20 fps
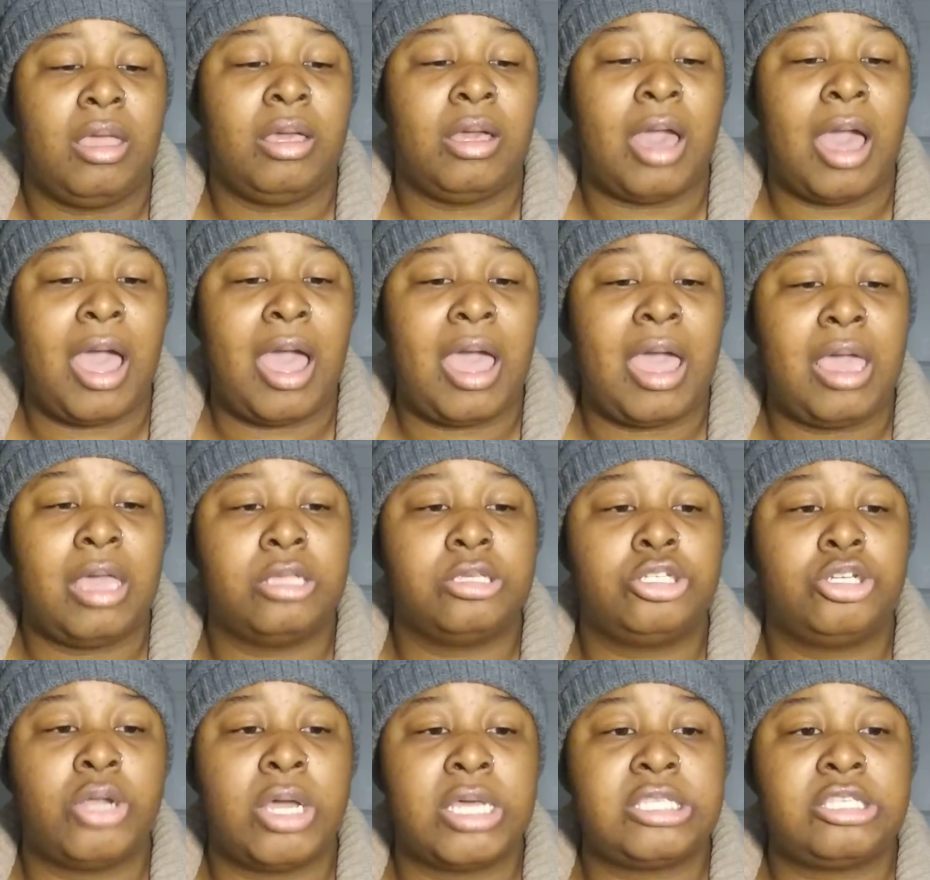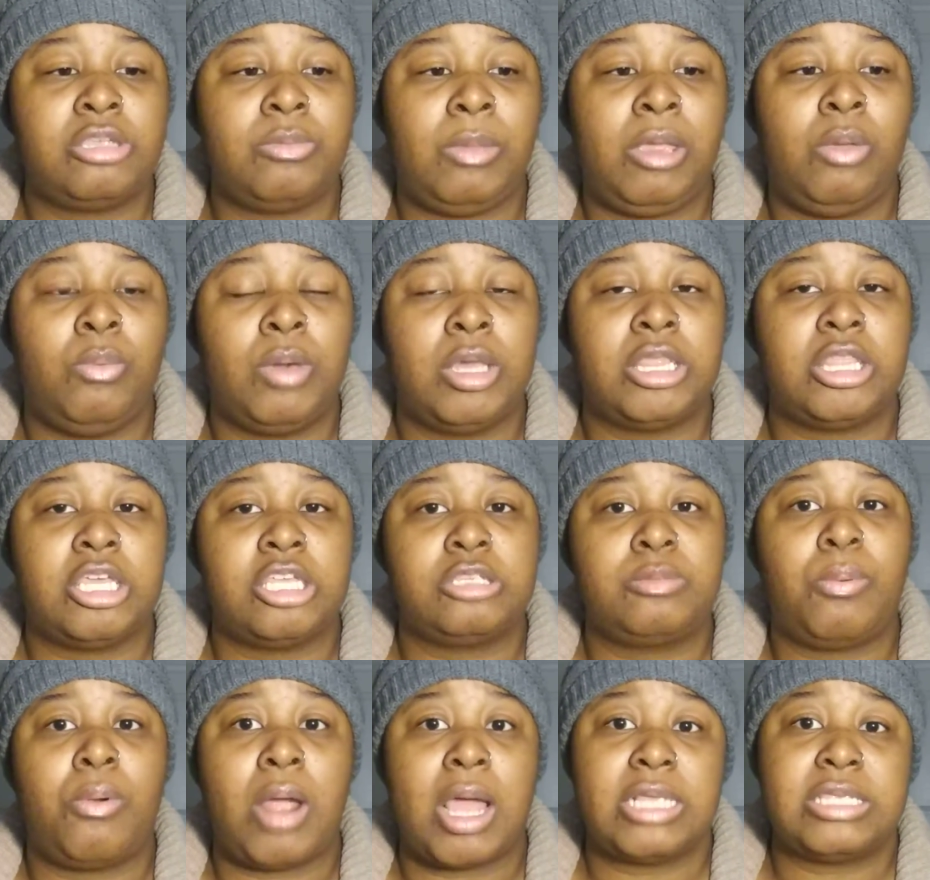God trusted me with this
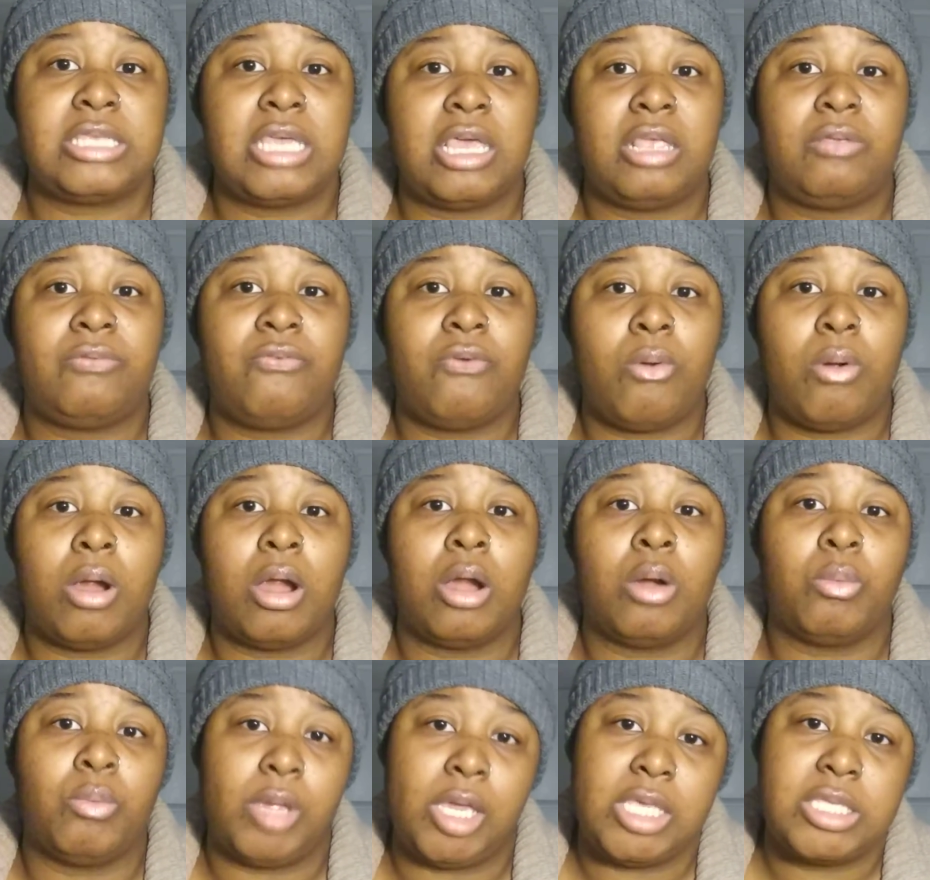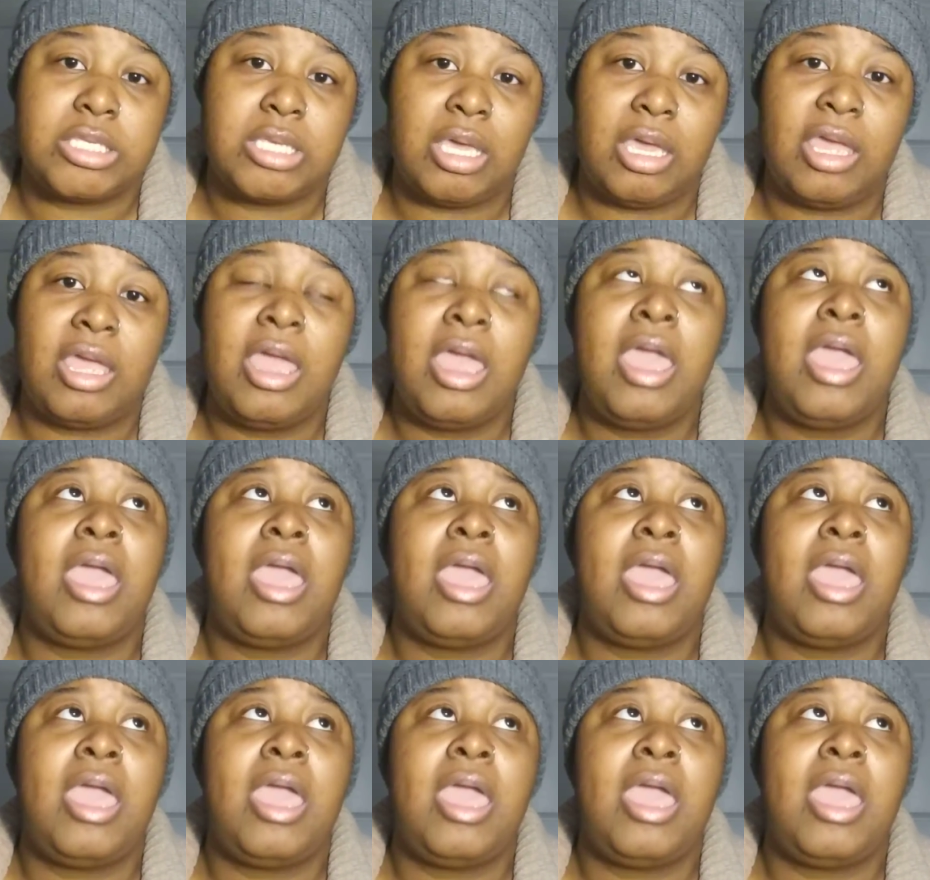process for a reason.